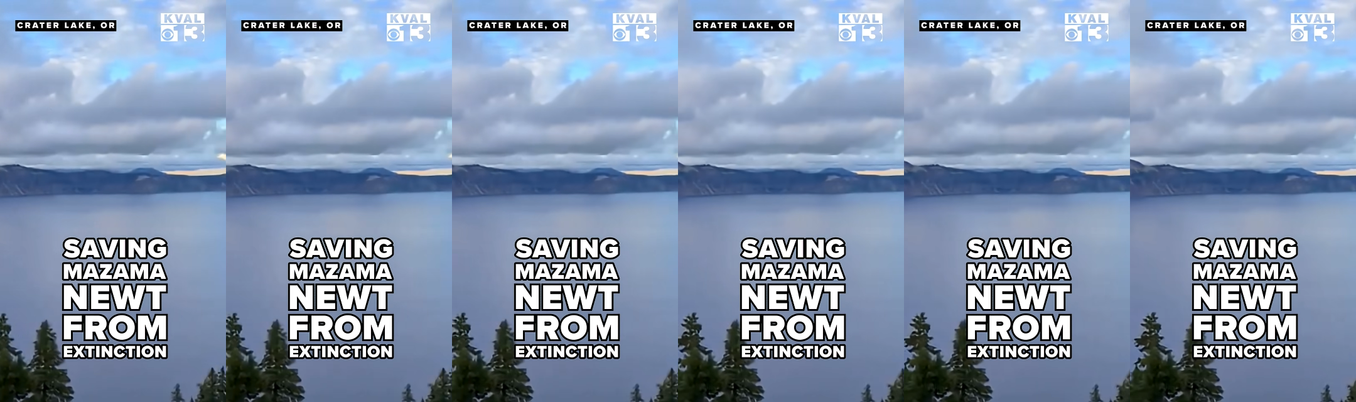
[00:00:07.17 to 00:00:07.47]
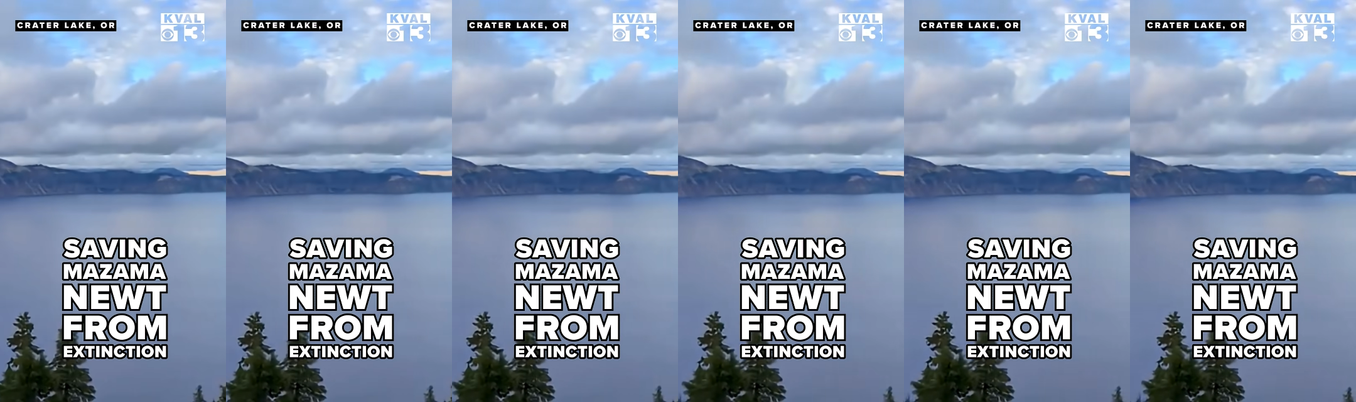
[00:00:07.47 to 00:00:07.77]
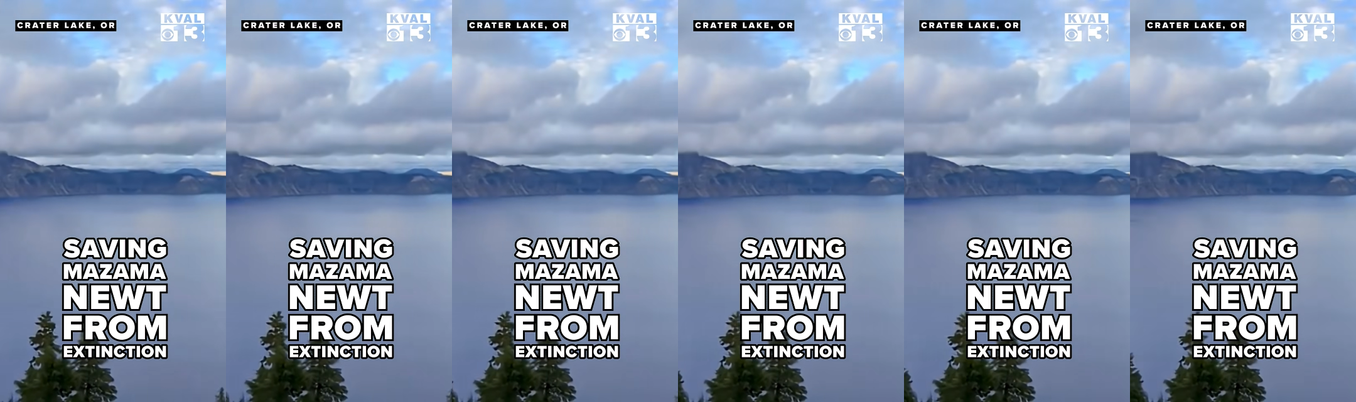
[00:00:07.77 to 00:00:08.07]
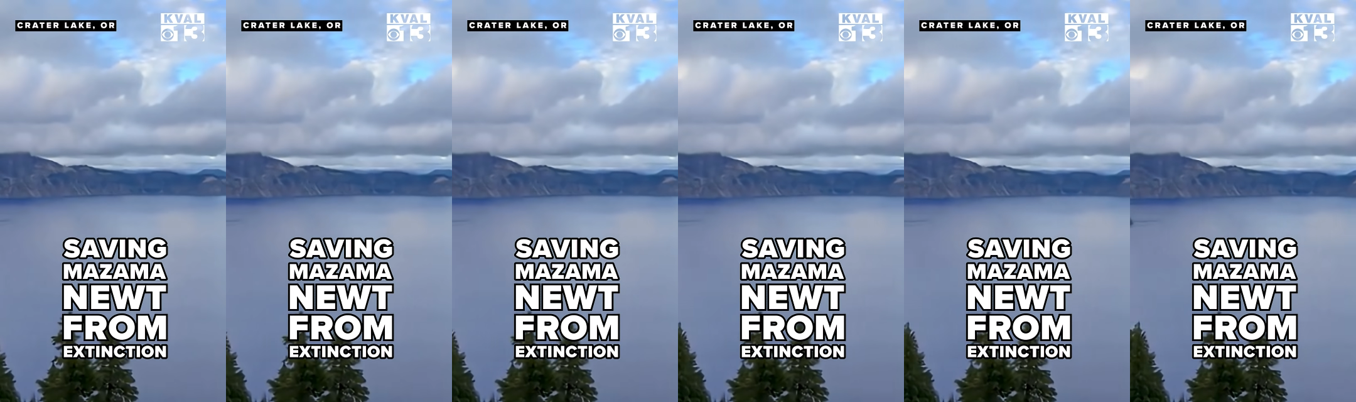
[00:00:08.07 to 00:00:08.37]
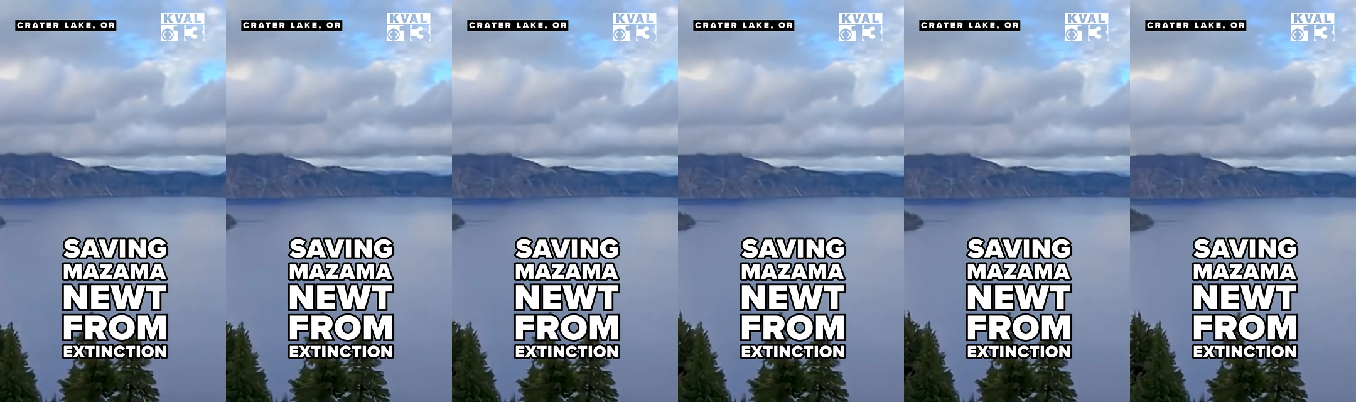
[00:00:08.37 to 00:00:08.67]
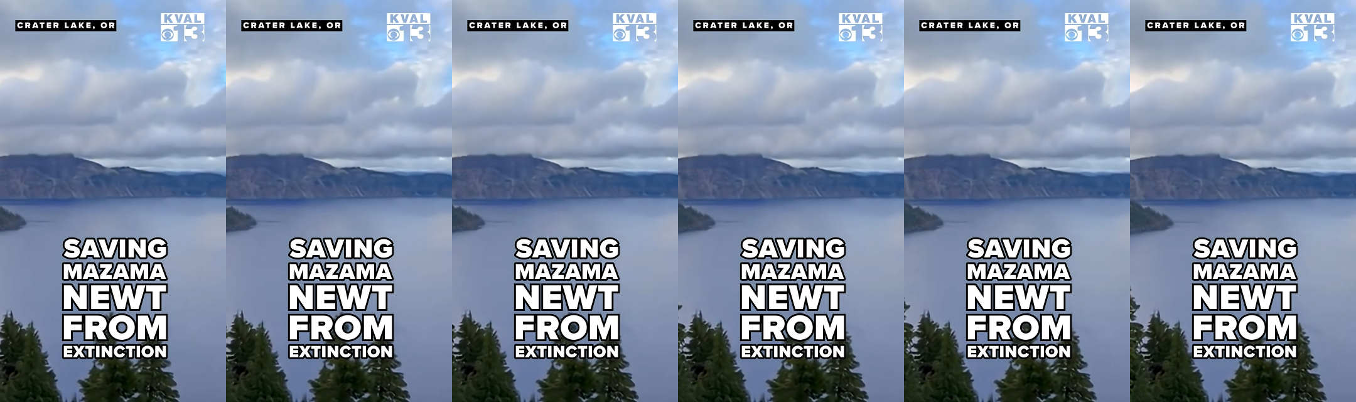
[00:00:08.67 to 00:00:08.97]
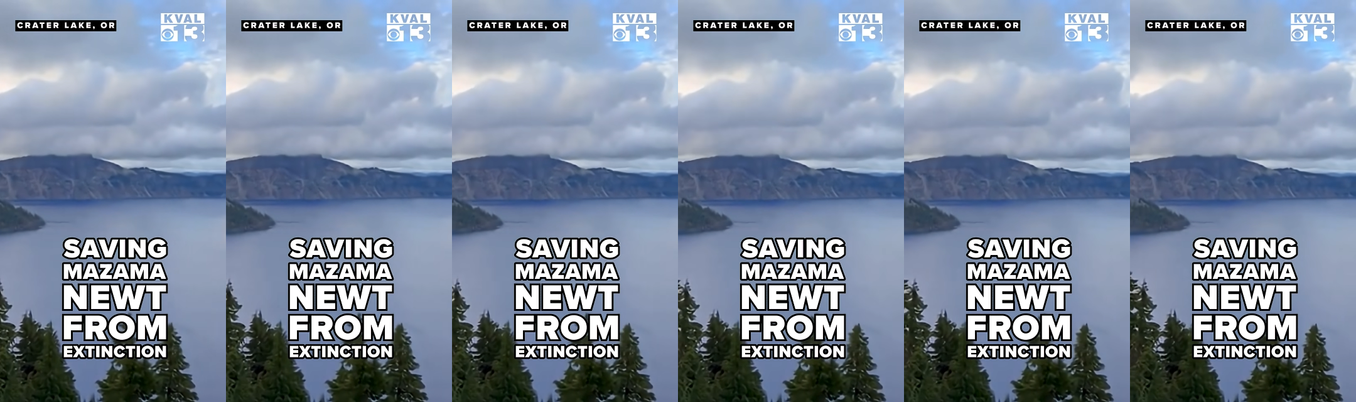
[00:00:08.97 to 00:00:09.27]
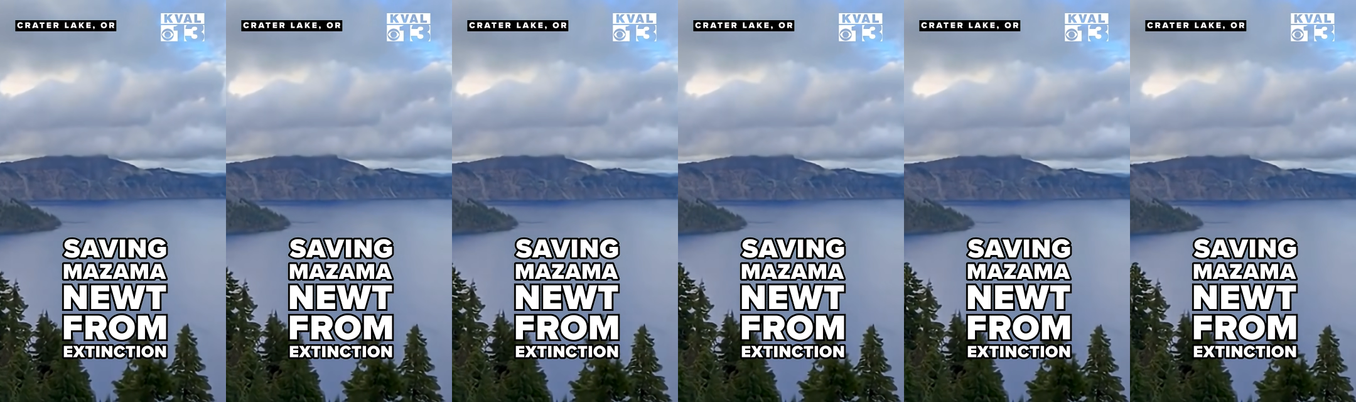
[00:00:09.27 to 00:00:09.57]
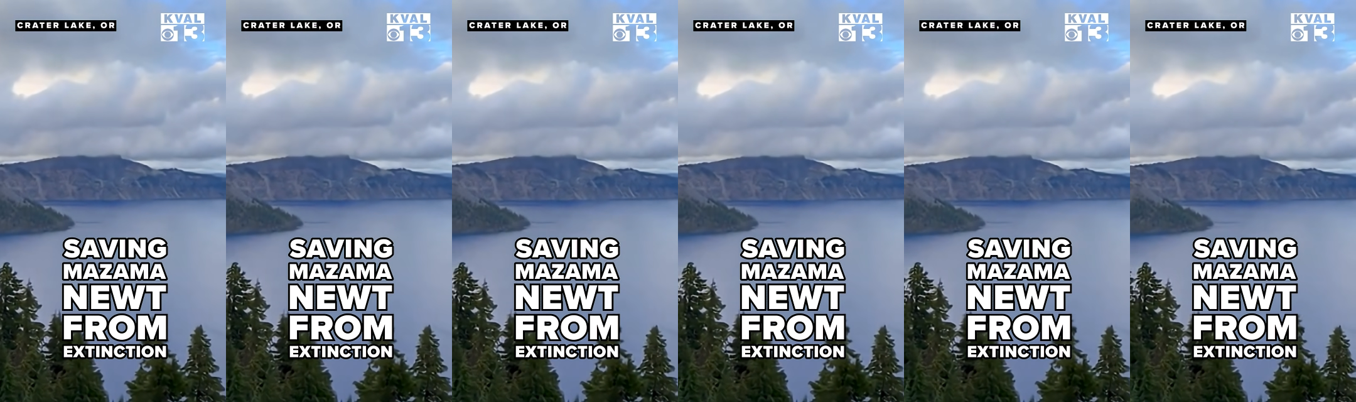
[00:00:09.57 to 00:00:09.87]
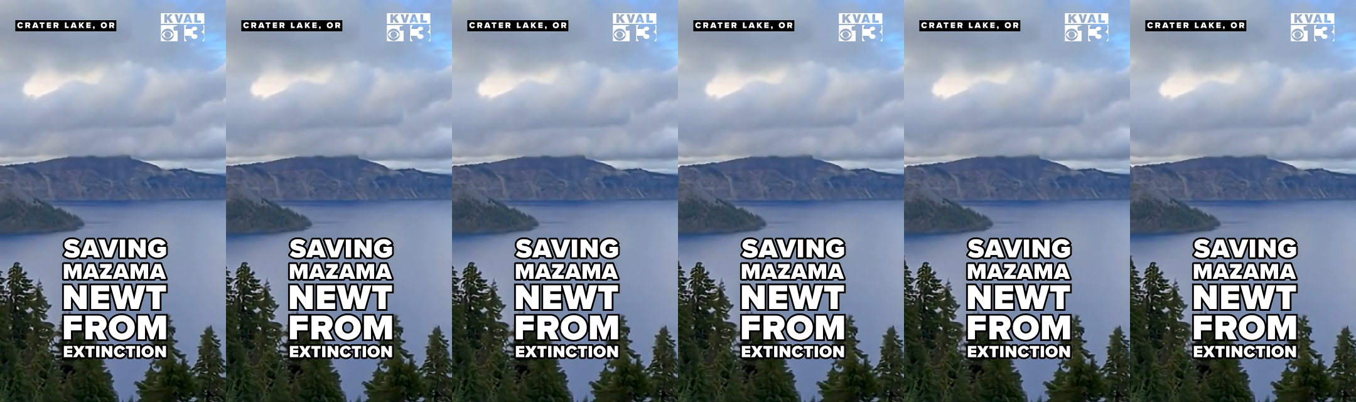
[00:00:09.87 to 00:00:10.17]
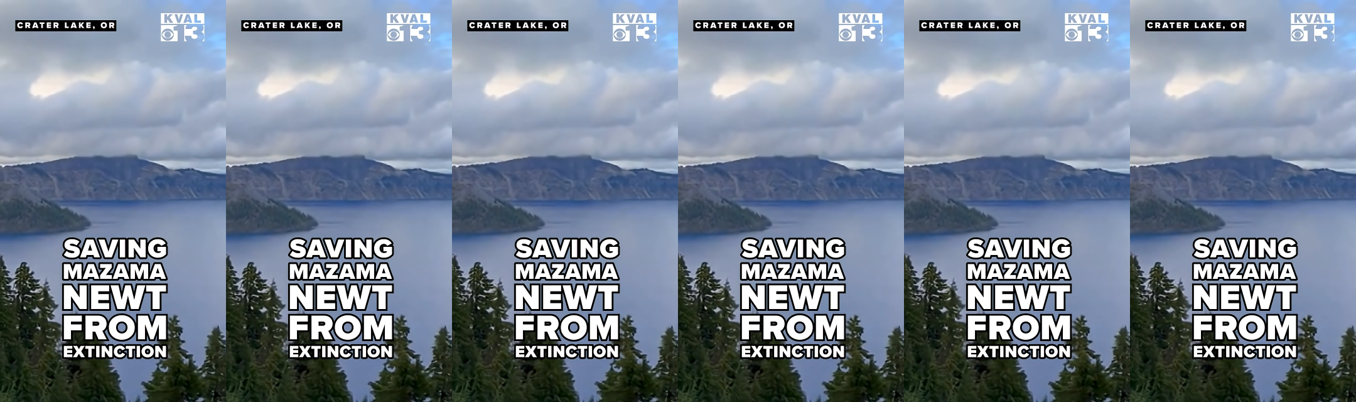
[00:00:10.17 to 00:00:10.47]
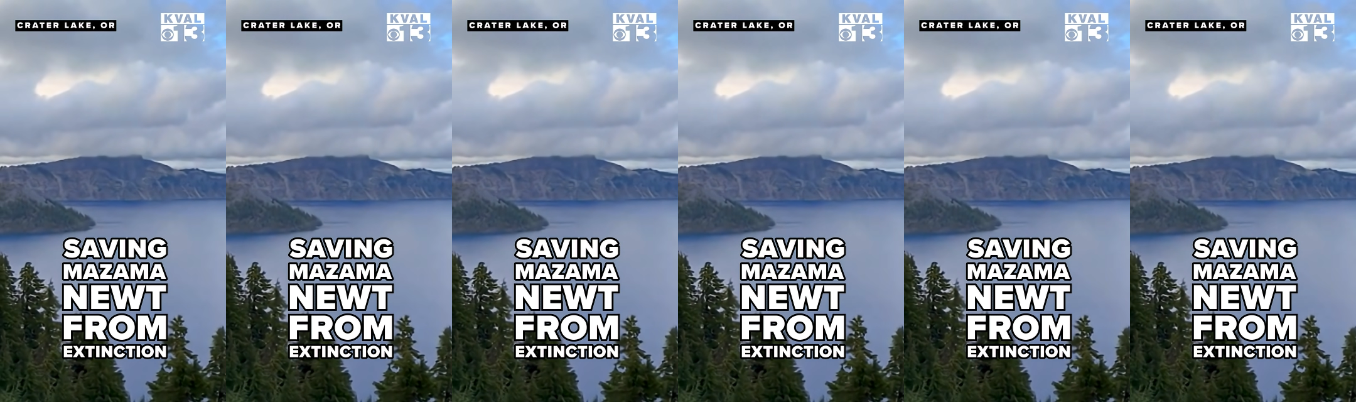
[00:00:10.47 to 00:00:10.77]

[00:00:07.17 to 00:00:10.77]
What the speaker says: [unreadable: no face in view]